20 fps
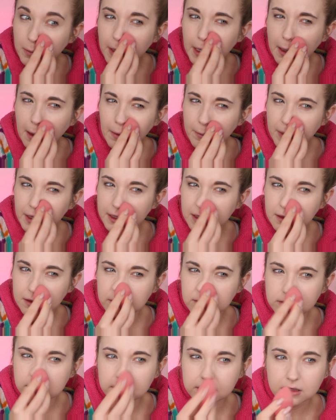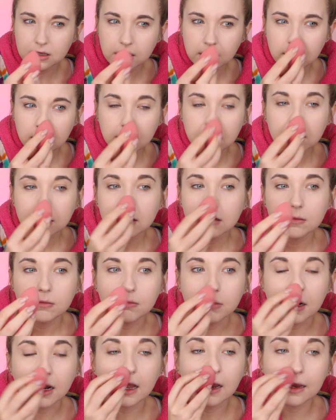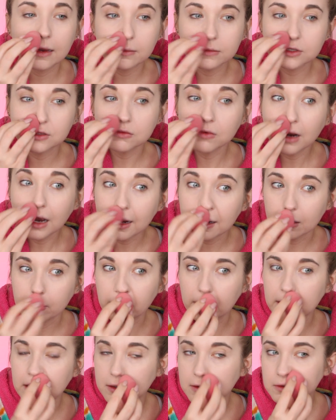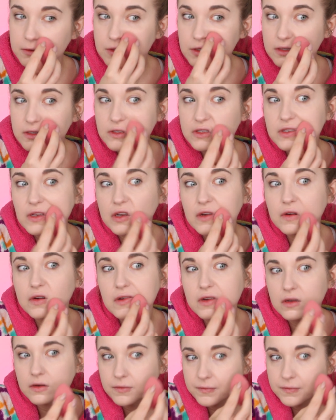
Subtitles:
bit on my nose, but I am dry on my nose, so